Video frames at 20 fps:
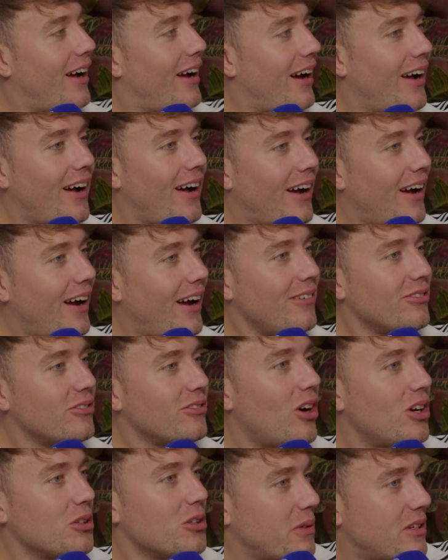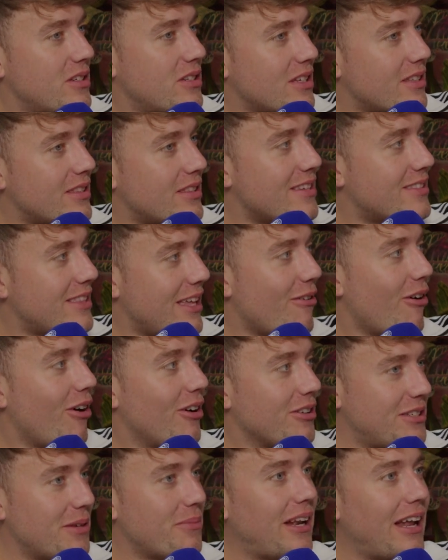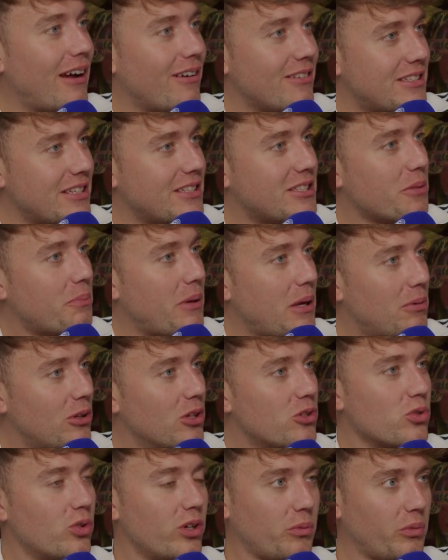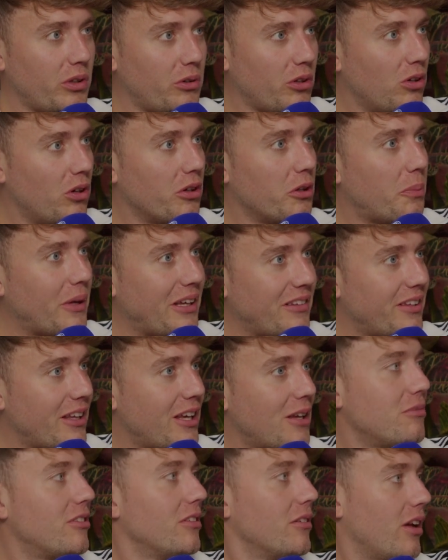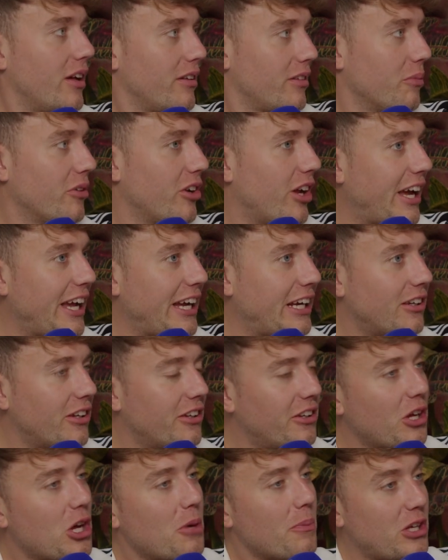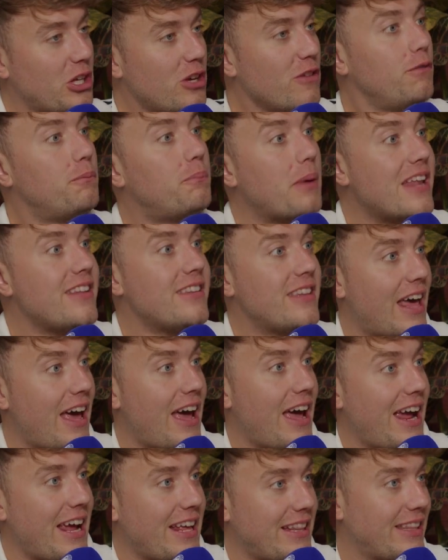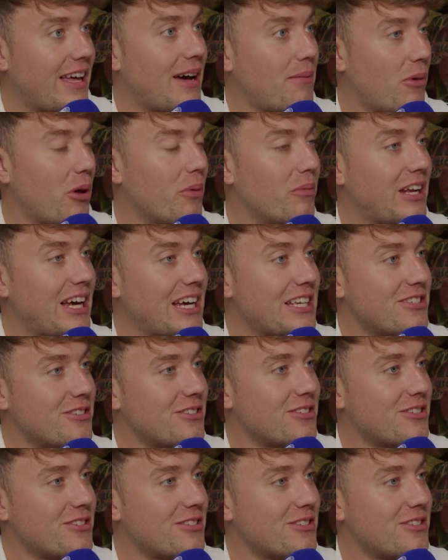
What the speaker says: I have to ask because there are similarities that people are drawing with a lot of the big teams and like someone like England. But you've been there in that moment, as you